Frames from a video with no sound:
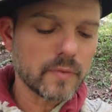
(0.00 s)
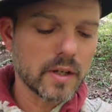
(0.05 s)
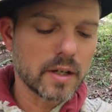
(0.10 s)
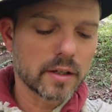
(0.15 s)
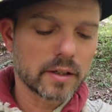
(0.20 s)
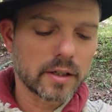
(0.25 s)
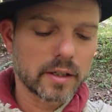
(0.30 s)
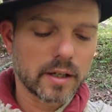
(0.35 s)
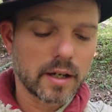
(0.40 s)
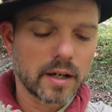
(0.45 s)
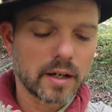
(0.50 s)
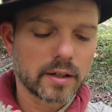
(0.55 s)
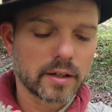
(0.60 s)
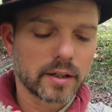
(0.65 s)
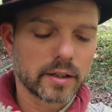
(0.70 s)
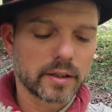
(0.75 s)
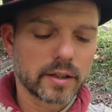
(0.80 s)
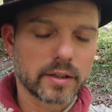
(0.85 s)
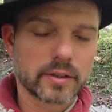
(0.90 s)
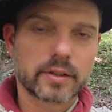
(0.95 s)
It, uh,
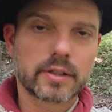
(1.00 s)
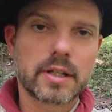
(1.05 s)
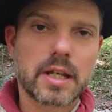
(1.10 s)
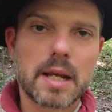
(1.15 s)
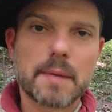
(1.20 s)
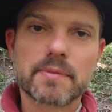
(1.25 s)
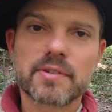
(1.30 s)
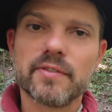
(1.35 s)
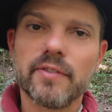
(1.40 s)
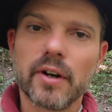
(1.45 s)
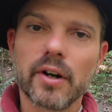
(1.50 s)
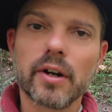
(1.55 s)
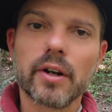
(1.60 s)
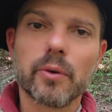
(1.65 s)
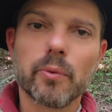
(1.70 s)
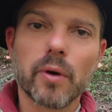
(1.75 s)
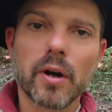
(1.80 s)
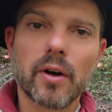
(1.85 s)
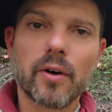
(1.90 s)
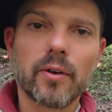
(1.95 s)
it, it, keeps very
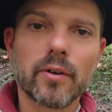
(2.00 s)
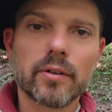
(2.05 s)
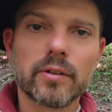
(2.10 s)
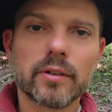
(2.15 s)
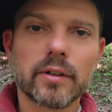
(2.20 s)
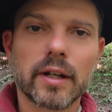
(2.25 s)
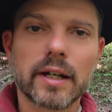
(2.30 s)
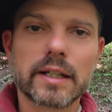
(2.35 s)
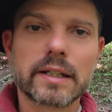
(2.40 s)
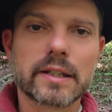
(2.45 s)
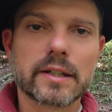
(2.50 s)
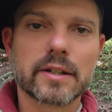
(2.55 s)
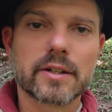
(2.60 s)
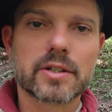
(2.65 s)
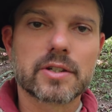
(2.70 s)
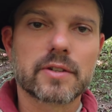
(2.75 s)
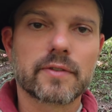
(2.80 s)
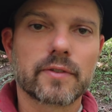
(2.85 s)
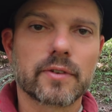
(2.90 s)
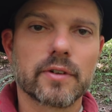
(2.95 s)
well like
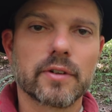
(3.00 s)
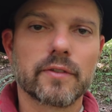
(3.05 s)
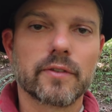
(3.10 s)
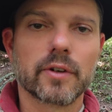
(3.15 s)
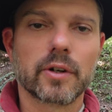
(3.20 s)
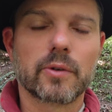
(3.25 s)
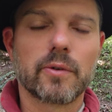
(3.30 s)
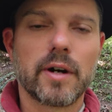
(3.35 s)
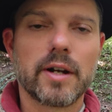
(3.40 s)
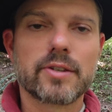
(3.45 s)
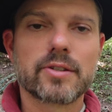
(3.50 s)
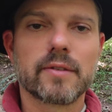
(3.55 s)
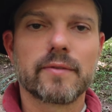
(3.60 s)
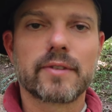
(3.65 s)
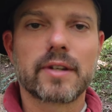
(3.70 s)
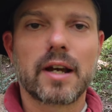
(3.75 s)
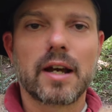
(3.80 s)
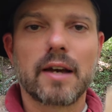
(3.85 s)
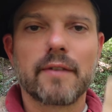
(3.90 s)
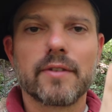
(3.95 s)
this for, for quite some
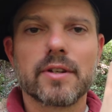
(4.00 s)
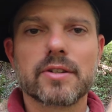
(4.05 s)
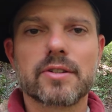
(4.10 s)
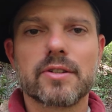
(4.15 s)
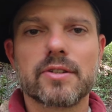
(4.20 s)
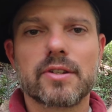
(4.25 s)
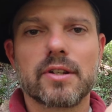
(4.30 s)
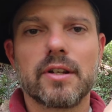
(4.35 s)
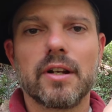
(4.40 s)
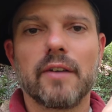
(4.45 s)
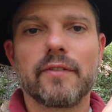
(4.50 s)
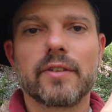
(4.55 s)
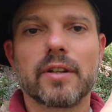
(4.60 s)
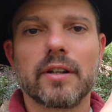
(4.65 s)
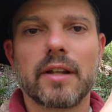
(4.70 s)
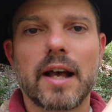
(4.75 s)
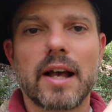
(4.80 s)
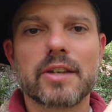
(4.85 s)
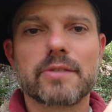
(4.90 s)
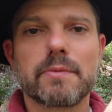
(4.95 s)
time. This is enough to
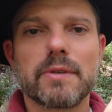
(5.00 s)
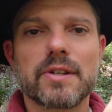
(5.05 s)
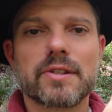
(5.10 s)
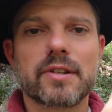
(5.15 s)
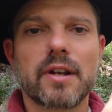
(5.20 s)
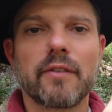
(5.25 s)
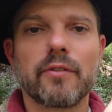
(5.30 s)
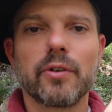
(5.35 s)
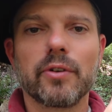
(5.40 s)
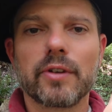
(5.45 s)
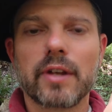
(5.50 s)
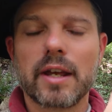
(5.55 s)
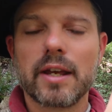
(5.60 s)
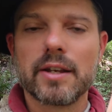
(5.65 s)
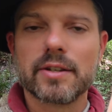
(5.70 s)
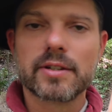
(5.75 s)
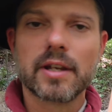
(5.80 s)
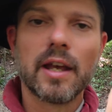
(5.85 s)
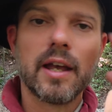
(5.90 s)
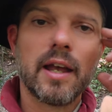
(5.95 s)
last me several
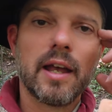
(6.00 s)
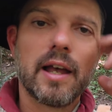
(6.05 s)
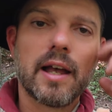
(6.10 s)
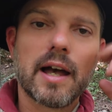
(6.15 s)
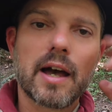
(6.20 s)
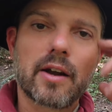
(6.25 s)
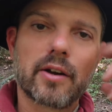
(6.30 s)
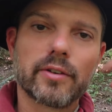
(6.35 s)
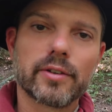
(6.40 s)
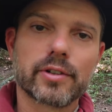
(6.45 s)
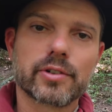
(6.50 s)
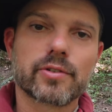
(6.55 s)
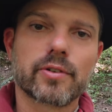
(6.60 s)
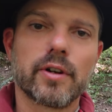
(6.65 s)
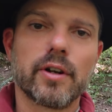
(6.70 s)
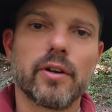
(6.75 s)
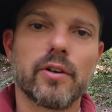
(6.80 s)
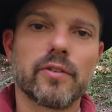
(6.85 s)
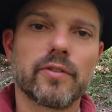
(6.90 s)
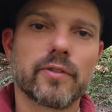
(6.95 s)
days out on the
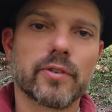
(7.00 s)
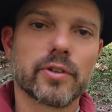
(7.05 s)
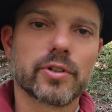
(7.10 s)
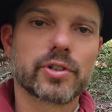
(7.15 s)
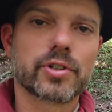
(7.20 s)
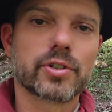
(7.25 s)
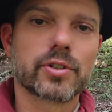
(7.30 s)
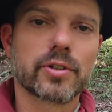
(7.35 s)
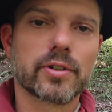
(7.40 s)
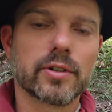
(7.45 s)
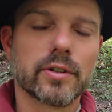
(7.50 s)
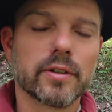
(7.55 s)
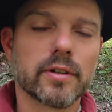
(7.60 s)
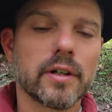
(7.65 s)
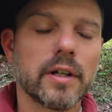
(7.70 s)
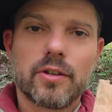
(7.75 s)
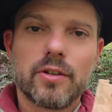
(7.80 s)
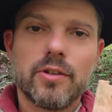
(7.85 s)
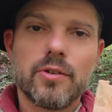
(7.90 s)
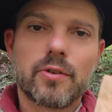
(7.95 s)
trail for
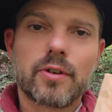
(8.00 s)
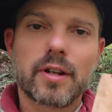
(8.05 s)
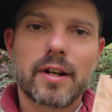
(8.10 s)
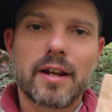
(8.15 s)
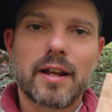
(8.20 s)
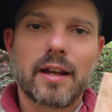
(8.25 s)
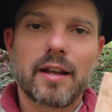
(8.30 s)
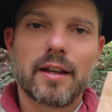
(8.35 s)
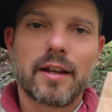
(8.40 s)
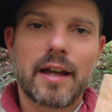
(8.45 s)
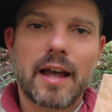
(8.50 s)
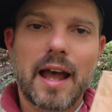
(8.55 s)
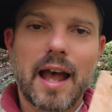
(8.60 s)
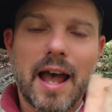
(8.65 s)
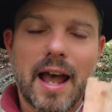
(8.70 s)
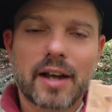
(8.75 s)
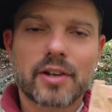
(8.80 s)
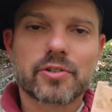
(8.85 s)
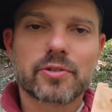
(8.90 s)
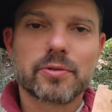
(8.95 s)
sure. You can
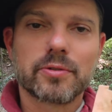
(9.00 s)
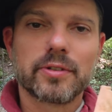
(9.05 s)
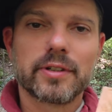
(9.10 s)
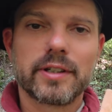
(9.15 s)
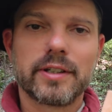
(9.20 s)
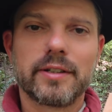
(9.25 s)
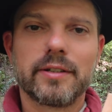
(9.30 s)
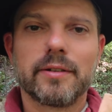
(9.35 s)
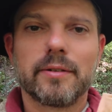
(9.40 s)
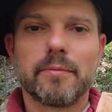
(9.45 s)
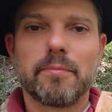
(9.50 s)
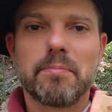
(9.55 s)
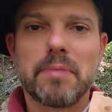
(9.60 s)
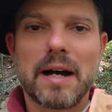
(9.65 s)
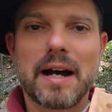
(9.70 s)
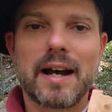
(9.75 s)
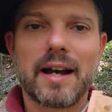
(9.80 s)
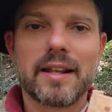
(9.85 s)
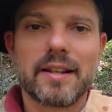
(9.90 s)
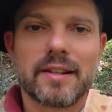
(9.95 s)
actually
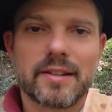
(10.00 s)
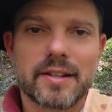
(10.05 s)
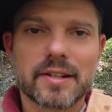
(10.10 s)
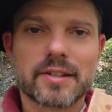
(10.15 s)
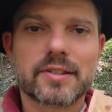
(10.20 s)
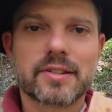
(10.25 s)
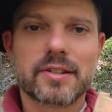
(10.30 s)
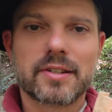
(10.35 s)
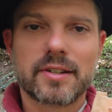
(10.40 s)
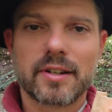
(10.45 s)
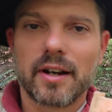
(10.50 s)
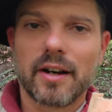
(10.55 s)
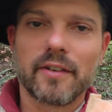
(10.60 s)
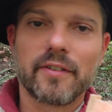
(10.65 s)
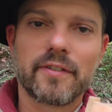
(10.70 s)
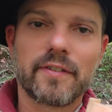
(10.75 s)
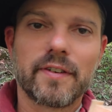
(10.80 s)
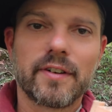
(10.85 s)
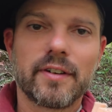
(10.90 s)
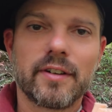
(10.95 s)
buy this
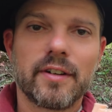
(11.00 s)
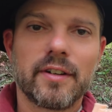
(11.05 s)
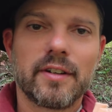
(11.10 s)
stuff